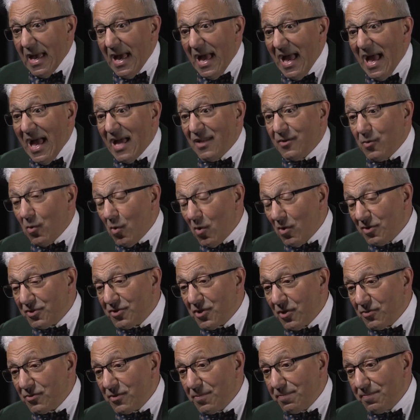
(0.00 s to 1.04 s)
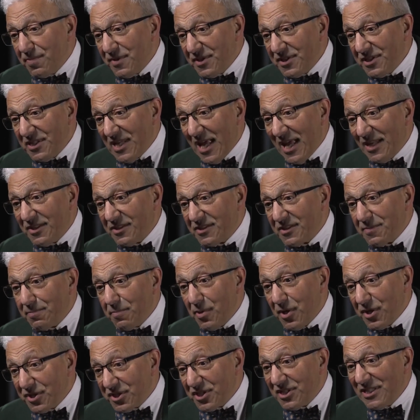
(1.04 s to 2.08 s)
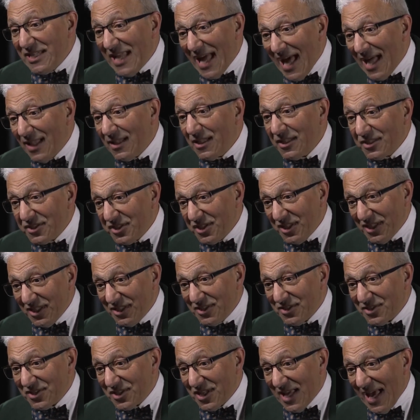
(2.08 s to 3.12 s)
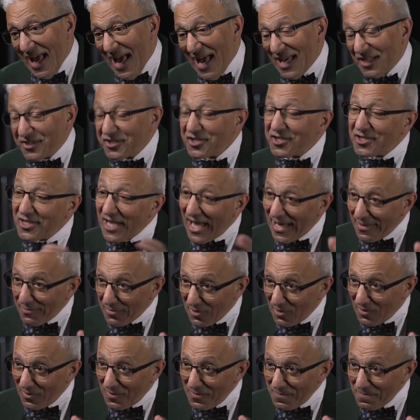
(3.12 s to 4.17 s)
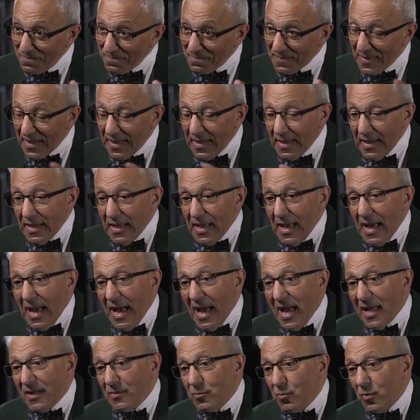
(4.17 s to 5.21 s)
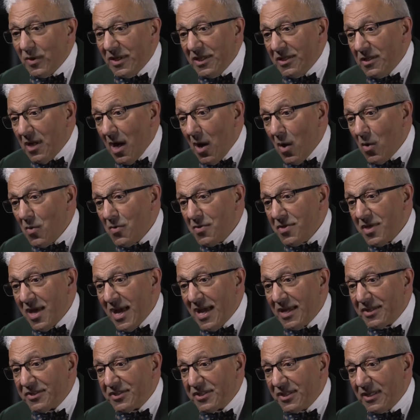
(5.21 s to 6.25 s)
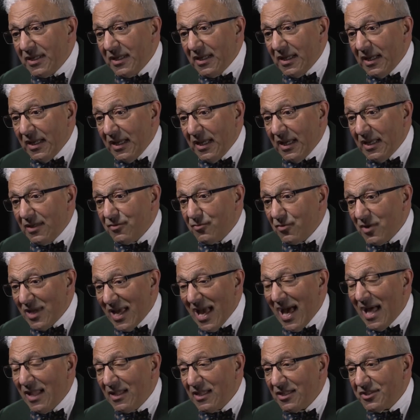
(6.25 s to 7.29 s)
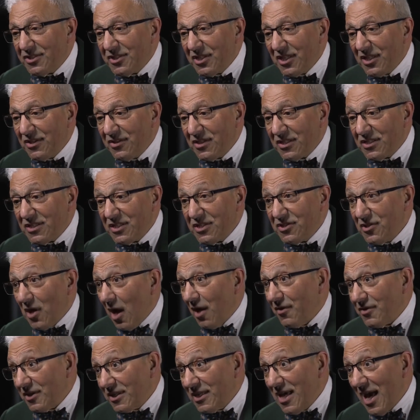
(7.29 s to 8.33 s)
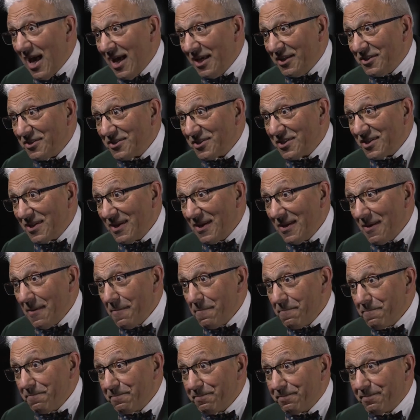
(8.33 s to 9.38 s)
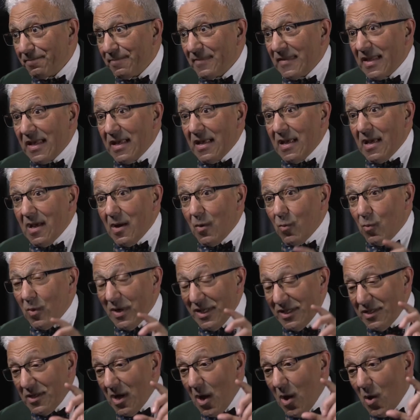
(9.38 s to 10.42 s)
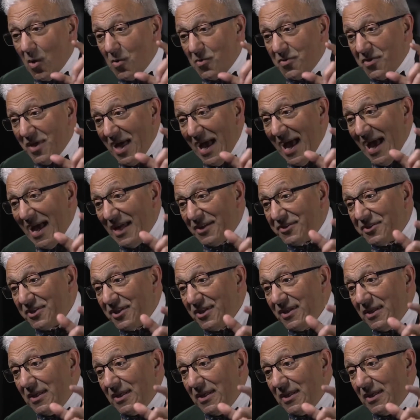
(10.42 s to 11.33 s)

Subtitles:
and also to present personalities as stable. And we know that in reality, this is not the case. We know that